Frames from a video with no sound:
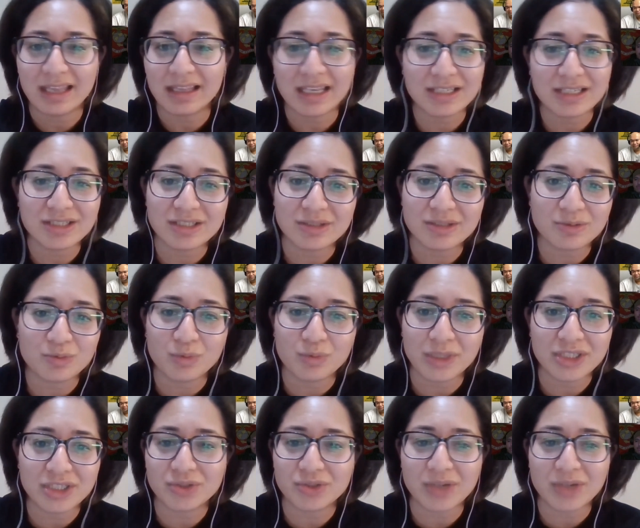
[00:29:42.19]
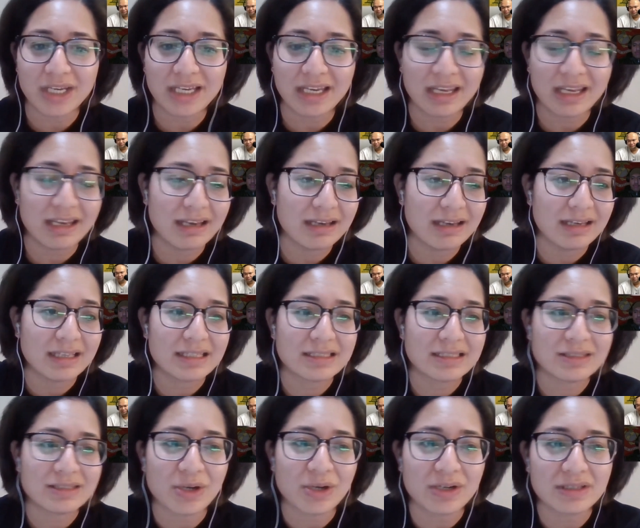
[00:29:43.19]
and I just went straight in
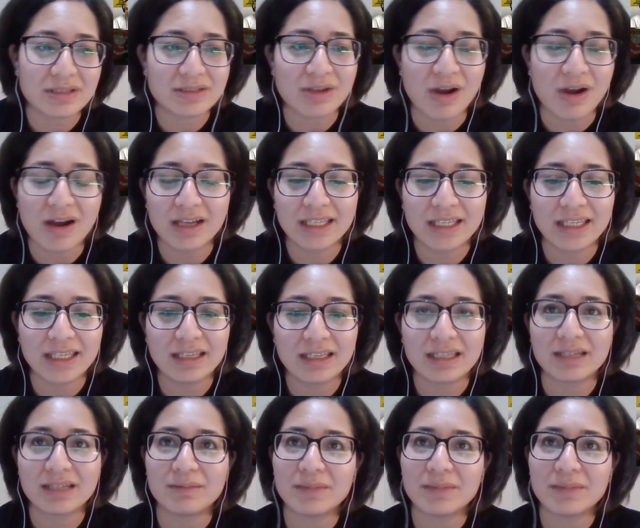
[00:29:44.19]
and started talking.